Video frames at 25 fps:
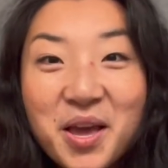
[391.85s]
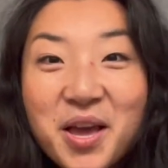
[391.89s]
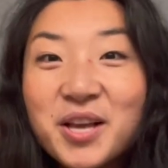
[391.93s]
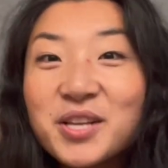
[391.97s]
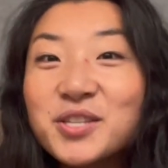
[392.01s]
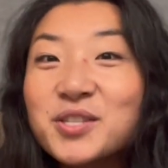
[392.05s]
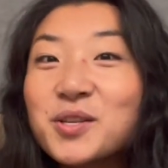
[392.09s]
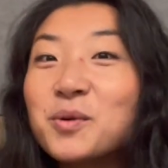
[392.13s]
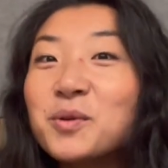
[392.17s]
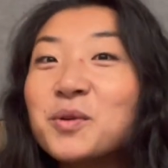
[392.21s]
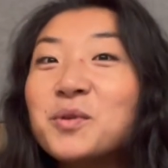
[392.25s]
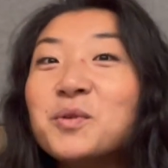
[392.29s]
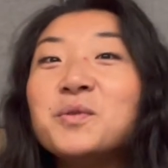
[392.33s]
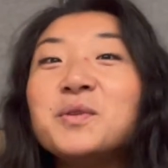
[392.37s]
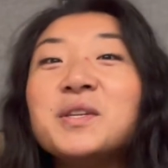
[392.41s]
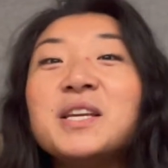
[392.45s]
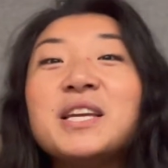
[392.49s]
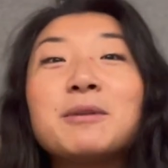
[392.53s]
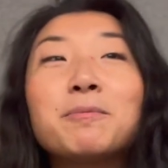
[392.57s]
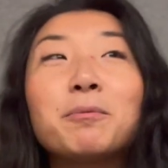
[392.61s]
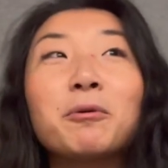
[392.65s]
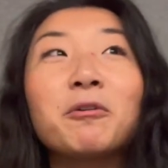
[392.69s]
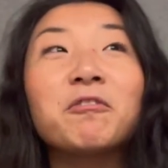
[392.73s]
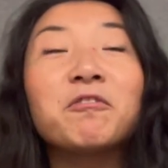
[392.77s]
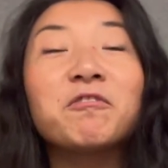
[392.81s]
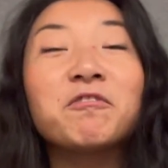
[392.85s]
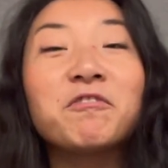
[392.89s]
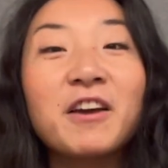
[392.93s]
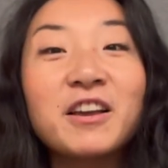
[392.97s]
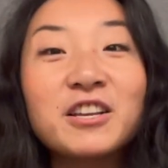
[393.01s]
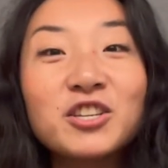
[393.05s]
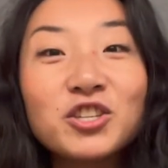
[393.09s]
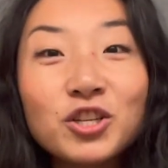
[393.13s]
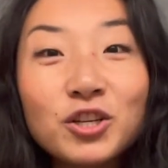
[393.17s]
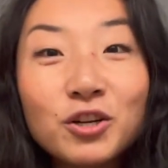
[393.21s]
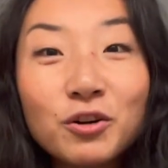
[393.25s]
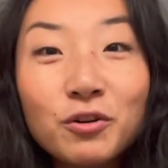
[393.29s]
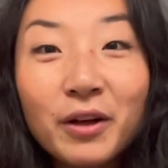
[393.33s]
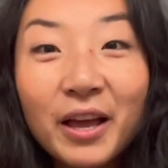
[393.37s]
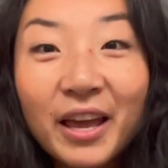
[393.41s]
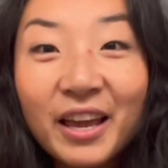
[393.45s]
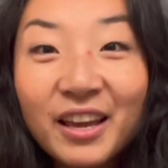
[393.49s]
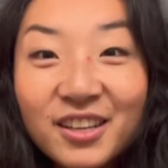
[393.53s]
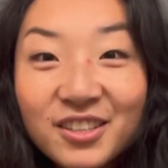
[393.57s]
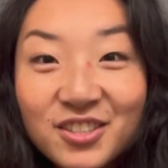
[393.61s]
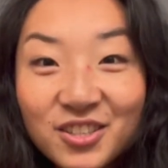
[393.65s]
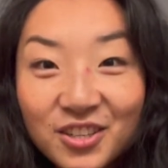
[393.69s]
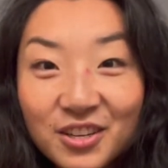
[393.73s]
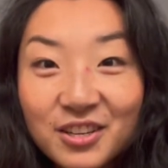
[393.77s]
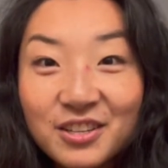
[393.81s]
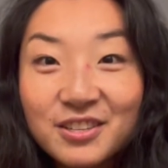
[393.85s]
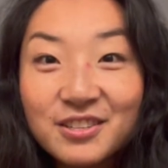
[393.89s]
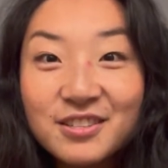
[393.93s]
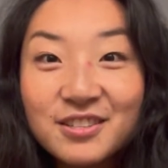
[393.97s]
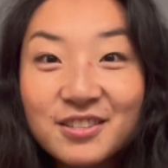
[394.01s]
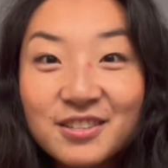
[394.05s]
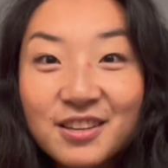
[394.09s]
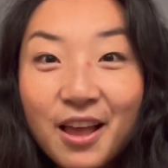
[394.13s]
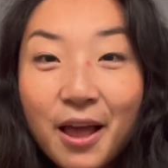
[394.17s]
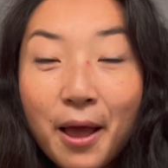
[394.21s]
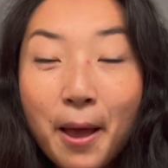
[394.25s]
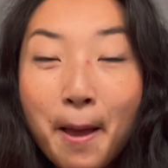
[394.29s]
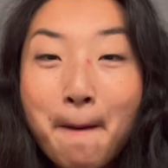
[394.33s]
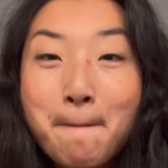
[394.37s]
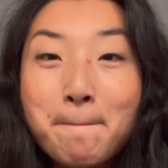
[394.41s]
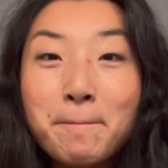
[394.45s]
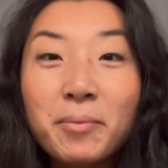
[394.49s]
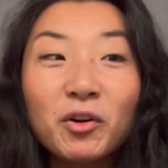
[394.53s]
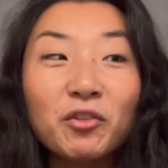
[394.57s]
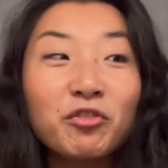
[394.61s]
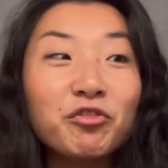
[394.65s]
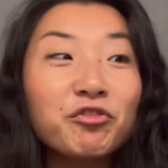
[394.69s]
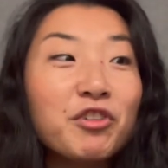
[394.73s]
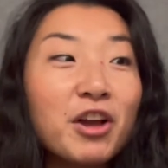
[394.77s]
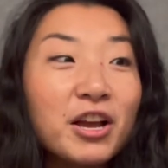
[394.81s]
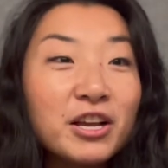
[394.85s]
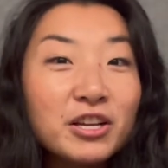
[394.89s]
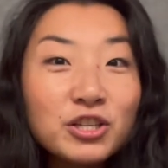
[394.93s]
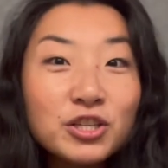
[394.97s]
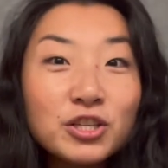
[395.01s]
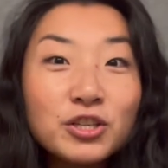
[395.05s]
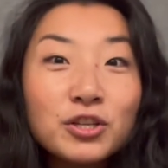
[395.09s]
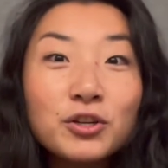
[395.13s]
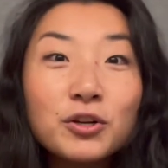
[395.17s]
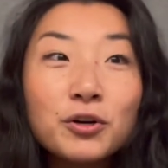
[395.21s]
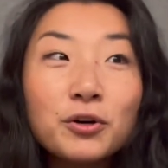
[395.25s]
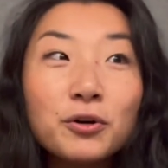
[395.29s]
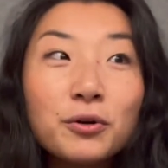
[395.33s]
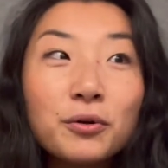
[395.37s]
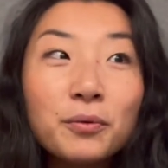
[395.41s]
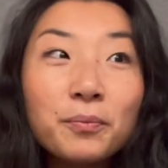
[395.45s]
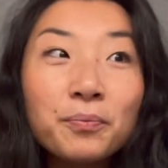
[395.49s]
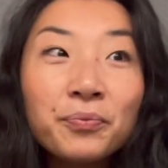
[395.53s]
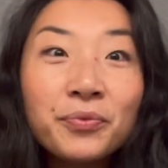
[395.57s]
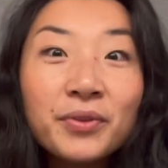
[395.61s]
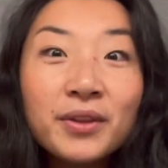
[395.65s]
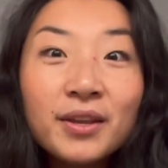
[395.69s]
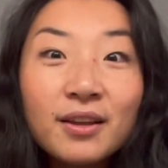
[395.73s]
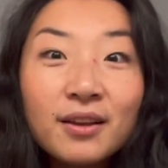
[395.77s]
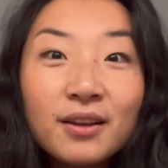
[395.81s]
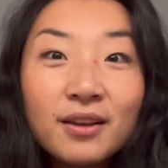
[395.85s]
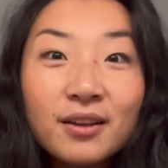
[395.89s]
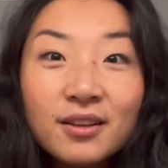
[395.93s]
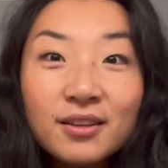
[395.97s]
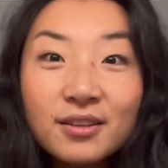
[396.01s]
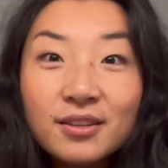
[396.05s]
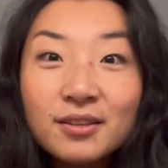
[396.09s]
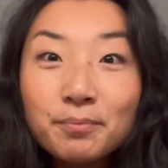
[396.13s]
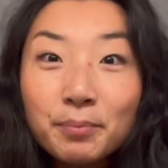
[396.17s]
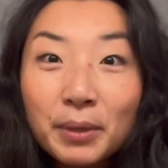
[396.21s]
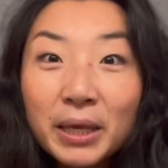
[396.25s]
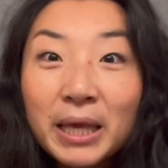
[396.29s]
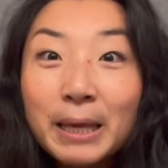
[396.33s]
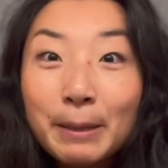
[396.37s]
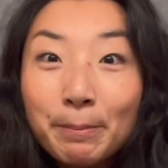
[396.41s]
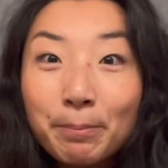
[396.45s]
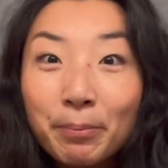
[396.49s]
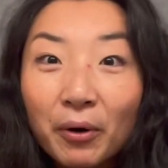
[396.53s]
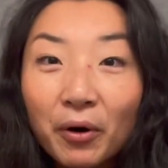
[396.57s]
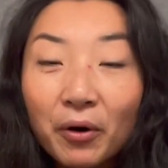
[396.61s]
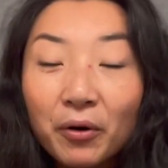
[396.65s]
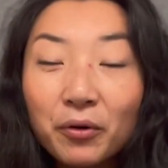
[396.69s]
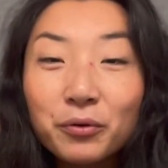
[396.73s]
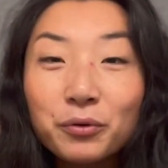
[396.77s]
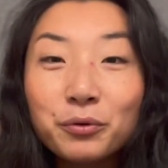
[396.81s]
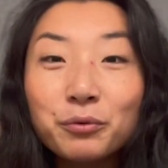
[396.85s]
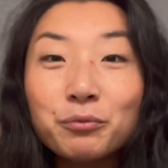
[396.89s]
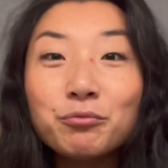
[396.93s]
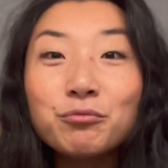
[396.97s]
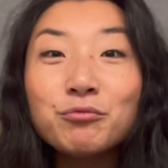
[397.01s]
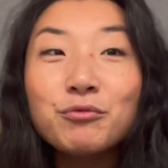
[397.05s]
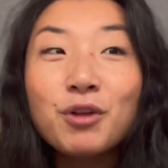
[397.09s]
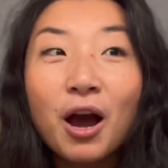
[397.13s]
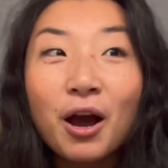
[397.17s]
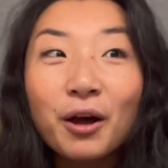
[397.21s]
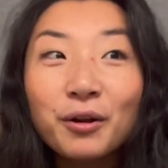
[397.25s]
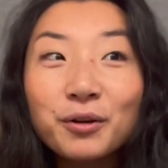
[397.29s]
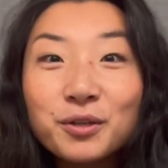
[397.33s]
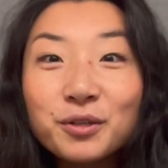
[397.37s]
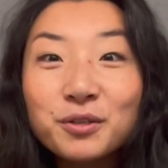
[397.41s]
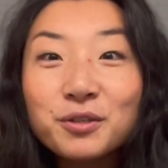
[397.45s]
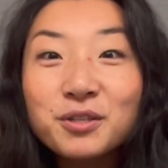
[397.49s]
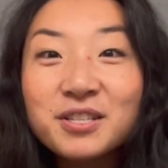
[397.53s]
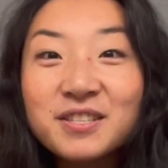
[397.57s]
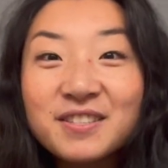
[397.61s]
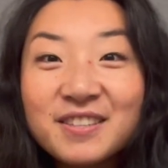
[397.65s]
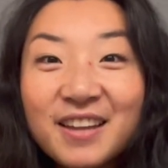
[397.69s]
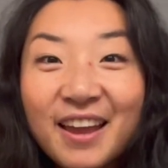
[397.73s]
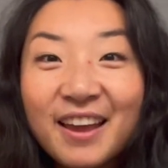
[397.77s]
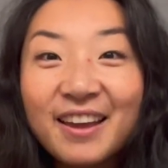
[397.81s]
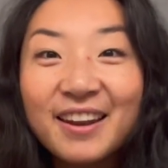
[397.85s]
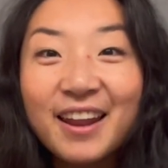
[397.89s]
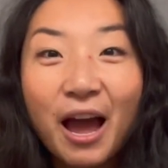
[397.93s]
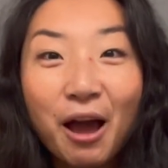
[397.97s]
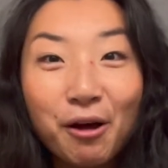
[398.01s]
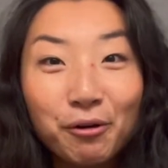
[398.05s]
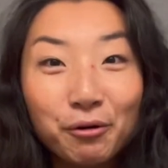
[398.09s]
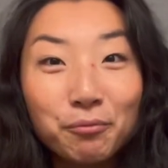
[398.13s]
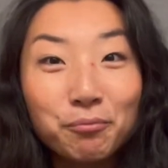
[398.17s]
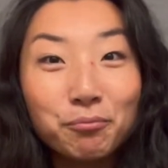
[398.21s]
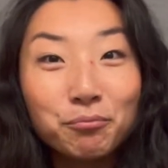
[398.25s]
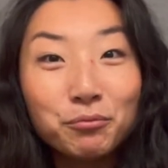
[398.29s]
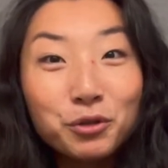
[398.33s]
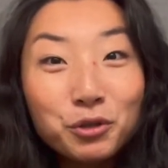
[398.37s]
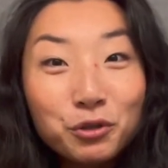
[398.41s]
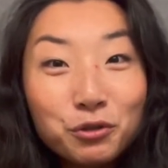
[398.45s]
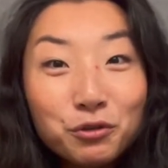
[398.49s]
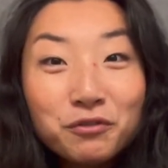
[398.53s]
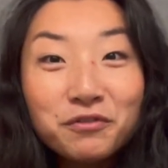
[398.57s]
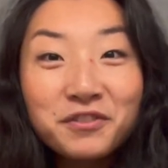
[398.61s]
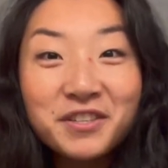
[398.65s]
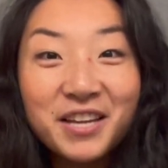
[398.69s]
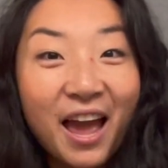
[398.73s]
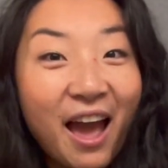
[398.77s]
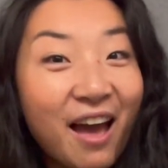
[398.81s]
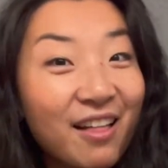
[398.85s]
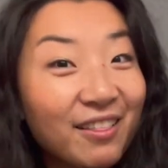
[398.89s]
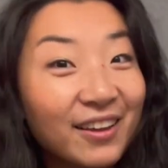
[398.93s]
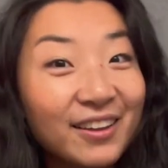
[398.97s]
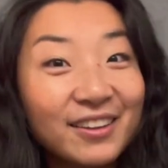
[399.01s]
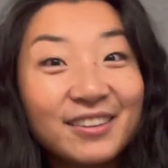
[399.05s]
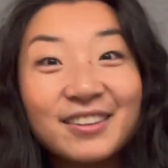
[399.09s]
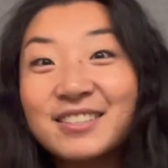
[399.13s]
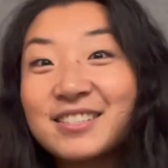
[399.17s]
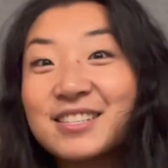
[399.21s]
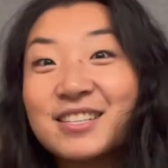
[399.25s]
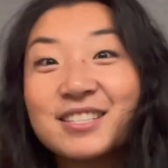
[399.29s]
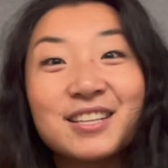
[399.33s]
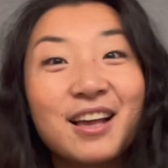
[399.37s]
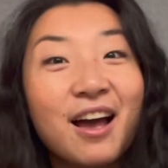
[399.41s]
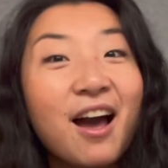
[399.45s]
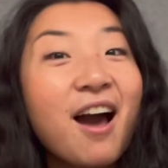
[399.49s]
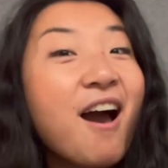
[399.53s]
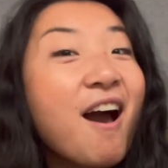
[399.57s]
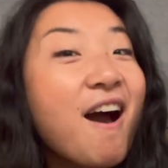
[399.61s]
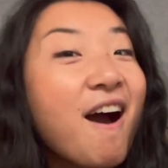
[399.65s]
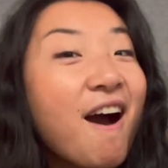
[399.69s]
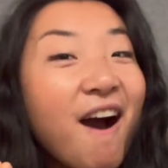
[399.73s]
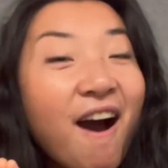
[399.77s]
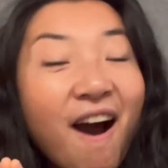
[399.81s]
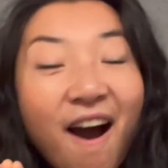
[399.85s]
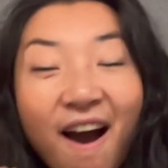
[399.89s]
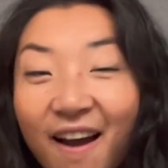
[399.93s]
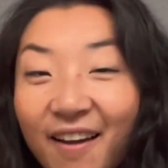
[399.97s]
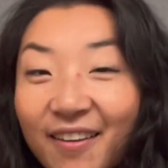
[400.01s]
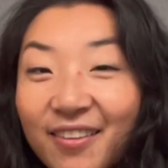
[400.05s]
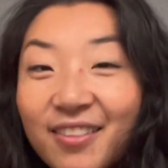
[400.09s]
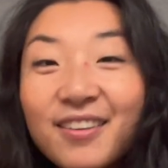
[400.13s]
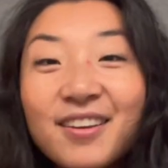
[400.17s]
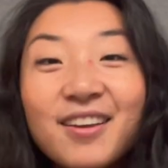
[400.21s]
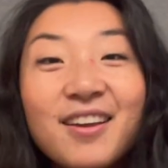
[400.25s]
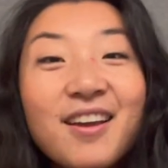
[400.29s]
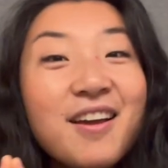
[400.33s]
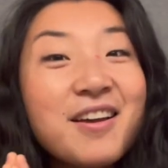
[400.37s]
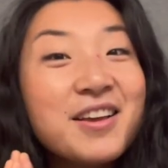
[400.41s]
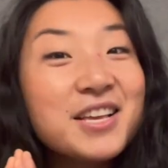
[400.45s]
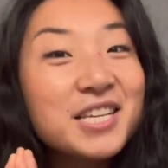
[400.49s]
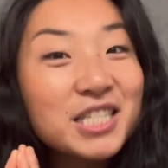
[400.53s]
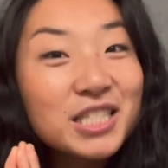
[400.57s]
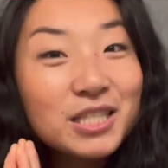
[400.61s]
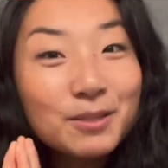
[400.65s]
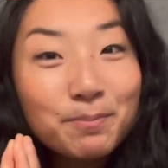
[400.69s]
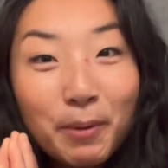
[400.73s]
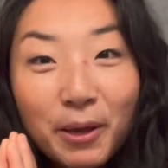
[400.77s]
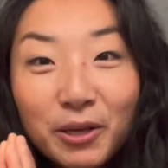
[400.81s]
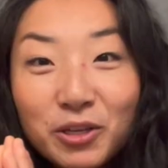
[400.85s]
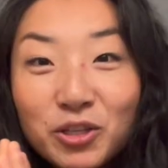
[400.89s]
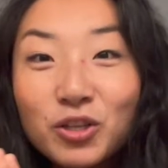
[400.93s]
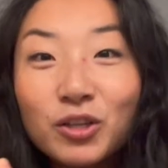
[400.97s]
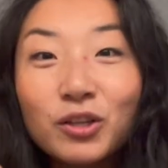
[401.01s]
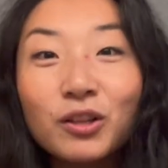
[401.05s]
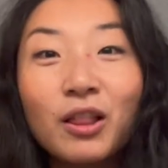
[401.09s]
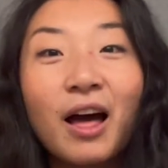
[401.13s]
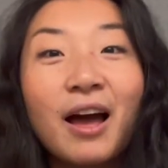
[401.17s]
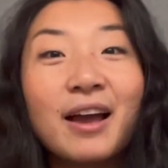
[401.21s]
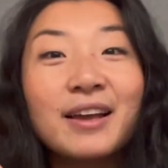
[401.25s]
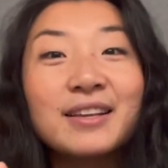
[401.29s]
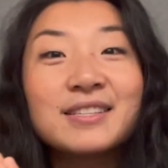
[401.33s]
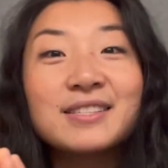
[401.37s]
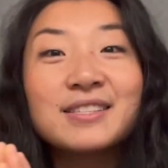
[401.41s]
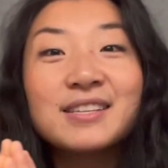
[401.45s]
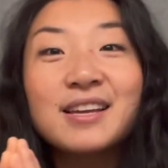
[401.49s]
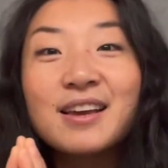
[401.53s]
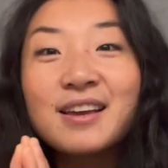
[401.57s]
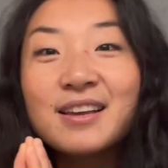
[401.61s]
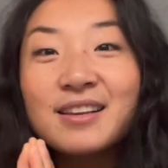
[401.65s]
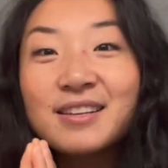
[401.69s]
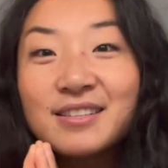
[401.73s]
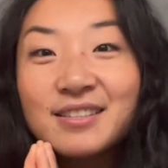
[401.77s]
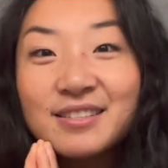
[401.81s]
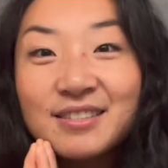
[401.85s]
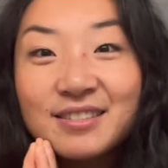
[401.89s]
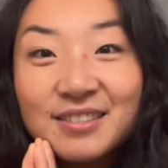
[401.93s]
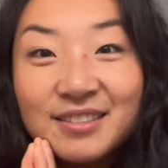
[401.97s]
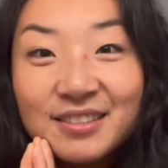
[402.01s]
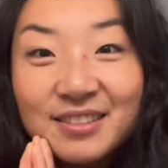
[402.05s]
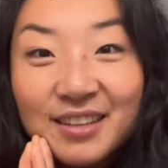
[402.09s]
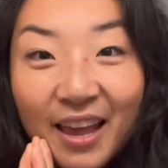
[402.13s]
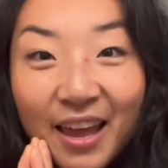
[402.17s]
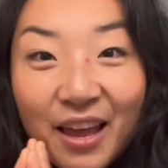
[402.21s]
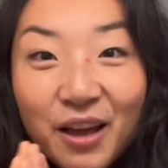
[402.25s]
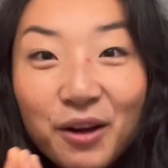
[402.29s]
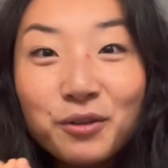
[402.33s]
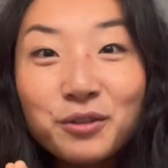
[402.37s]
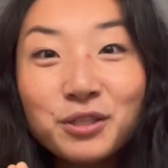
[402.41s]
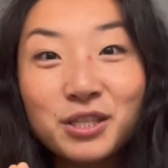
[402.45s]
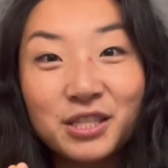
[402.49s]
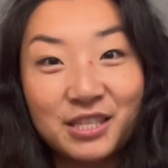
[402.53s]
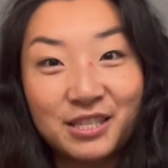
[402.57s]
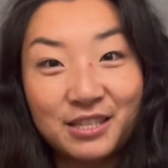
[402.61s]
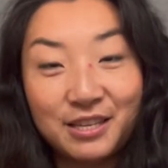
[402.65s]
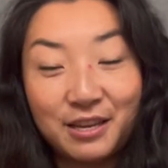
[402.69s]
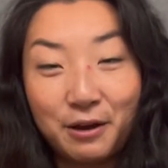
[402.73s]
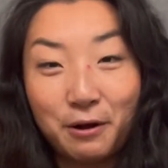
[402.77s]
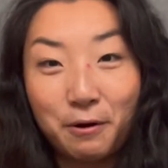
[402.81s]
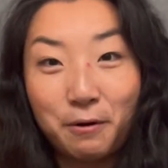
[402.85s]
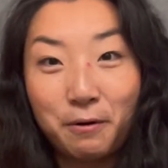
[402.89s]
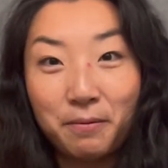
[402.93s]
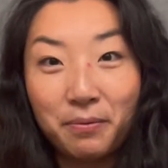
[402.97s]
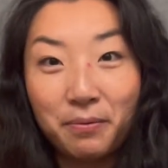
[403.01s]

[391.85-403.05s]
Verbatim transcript: So you need professional agents, professional people who understand how to move talent. This is a highly specialized sales skill.